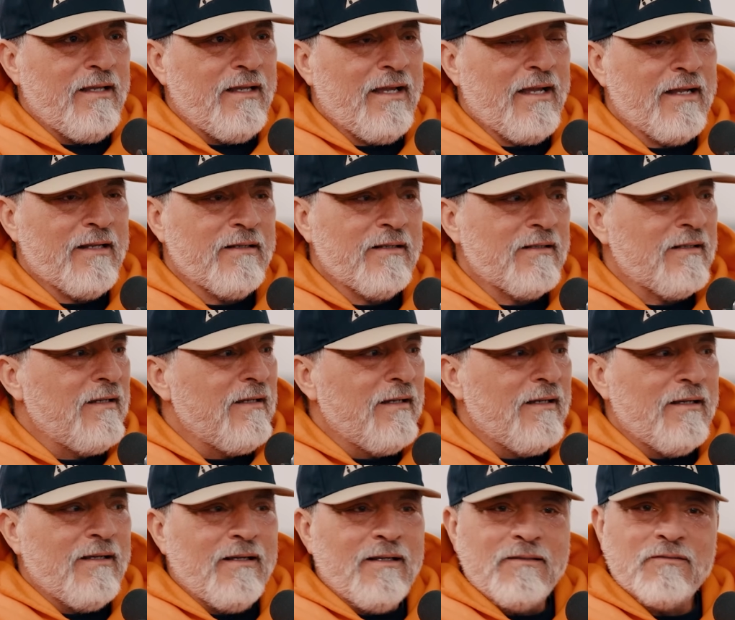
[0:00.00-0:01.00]
And
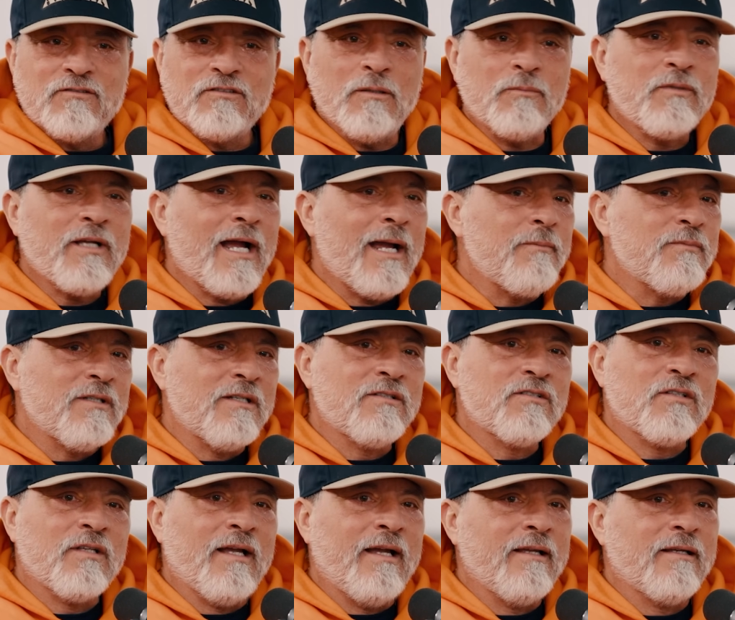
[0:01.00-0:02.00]
sometimes
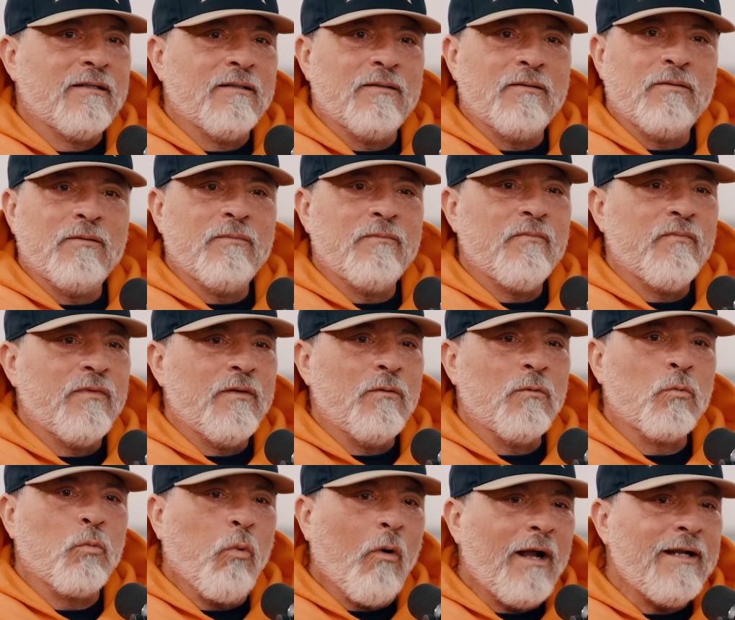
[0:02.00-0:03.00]
it's like
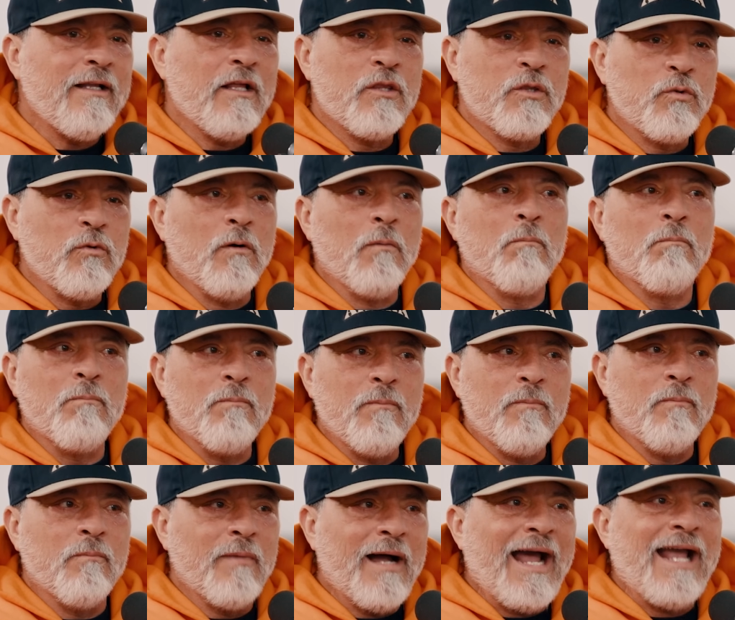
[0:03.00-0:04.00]
running through a
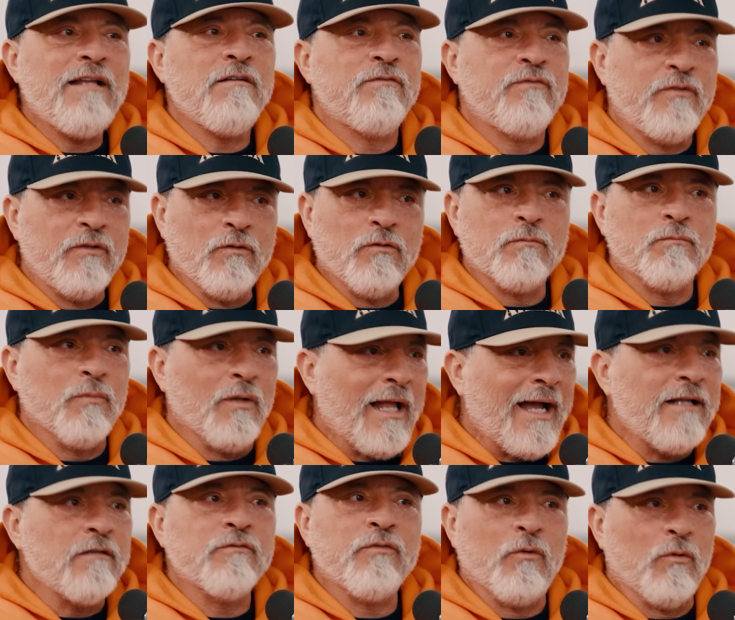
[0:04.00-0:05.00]
minefield
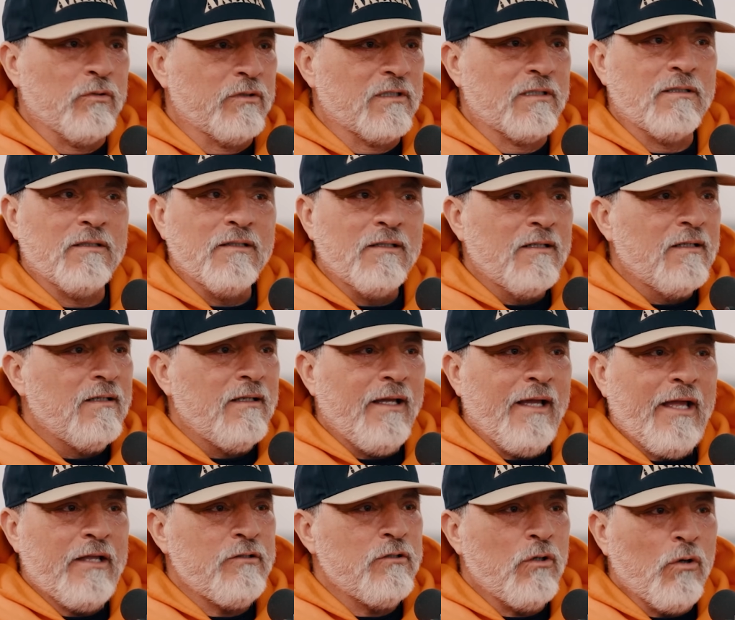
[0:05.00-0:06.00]
blindfolded,
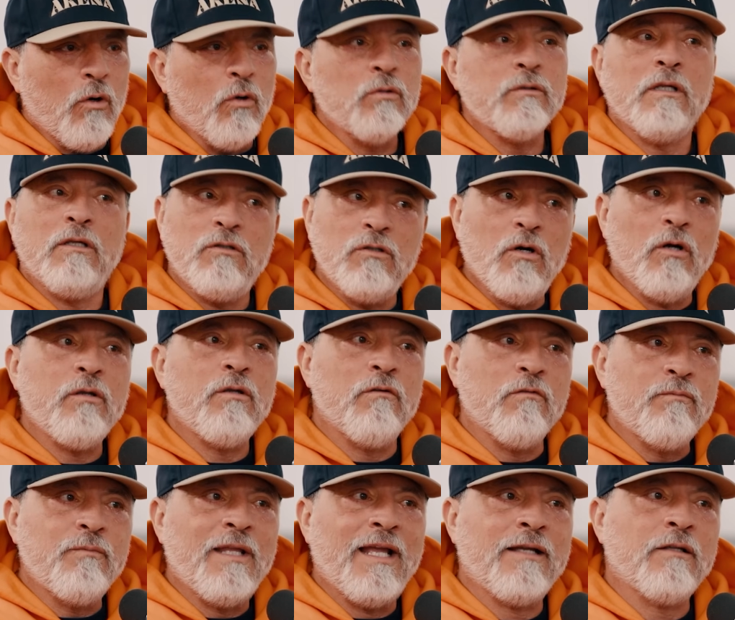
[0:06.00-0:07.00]
and you only know
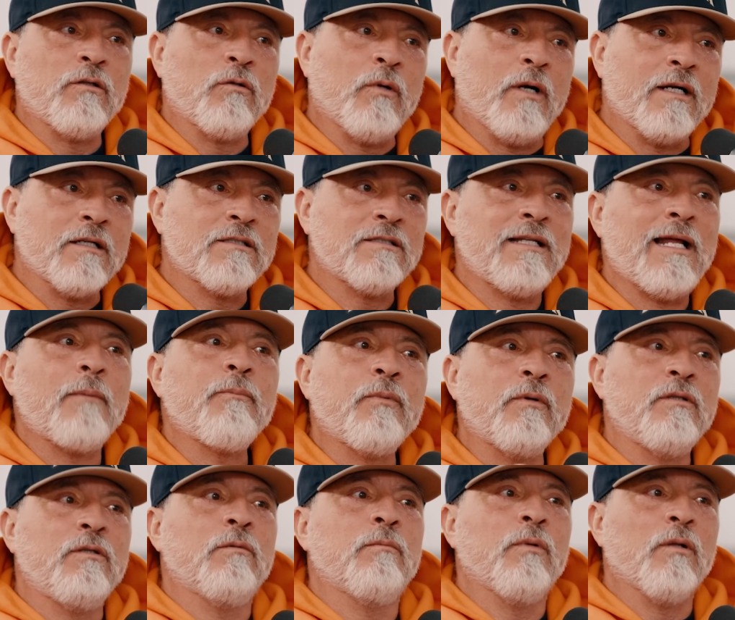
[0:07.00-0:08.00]
you've taken the wrong step
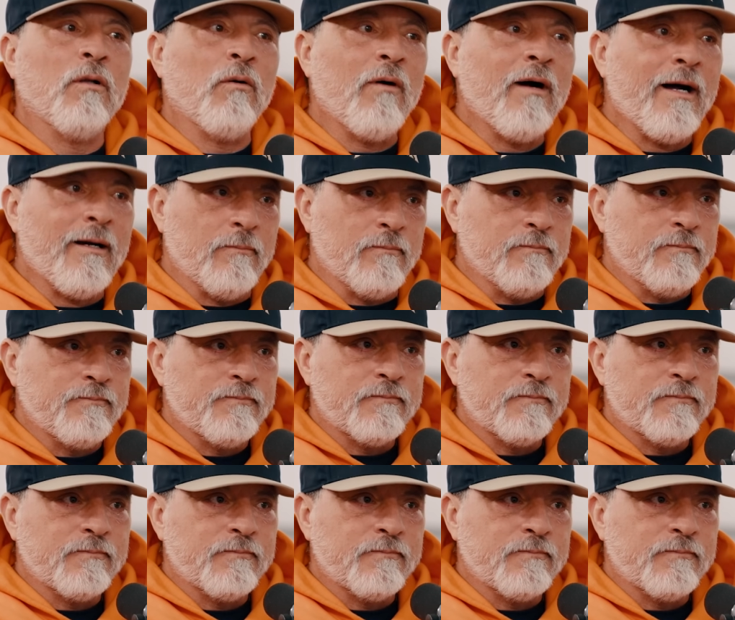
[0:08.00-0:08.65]
when you blow up.